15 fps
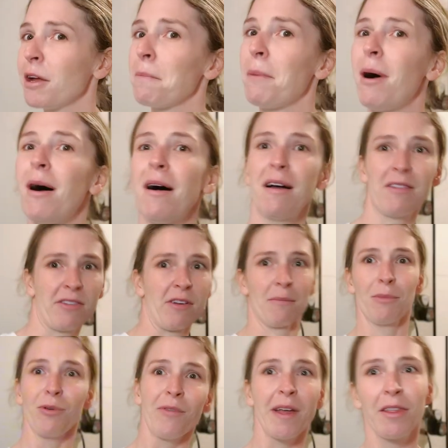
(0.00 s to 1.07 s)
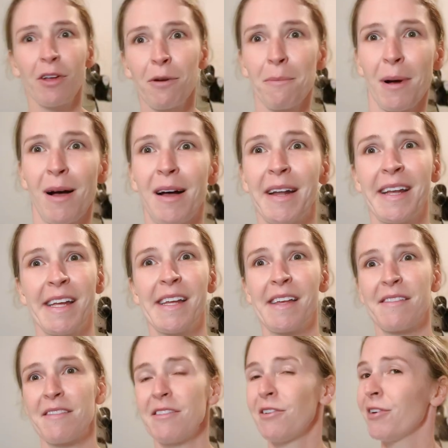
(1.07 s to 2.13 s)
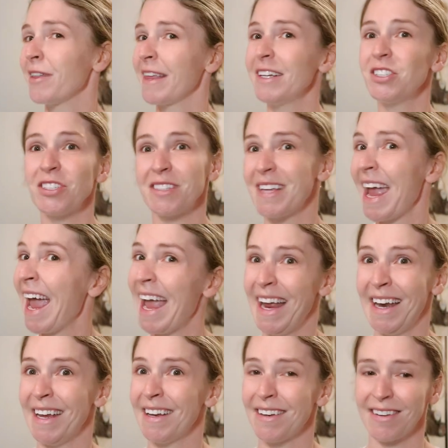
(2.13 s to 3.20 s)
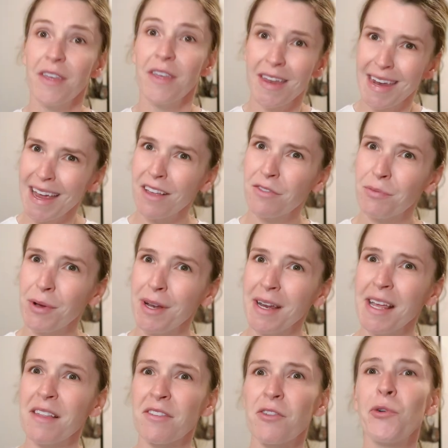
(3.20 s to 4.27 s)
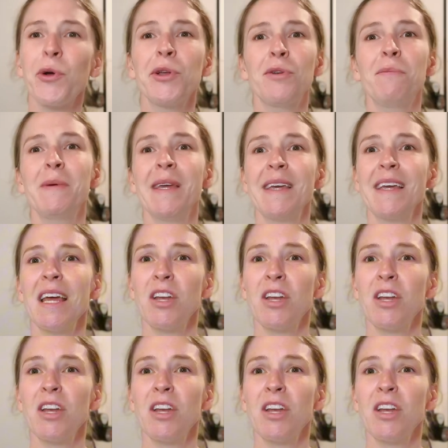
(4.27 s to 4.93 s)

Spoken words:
paws, they're moving their bodies, you know, they just hate it. The next one is going to be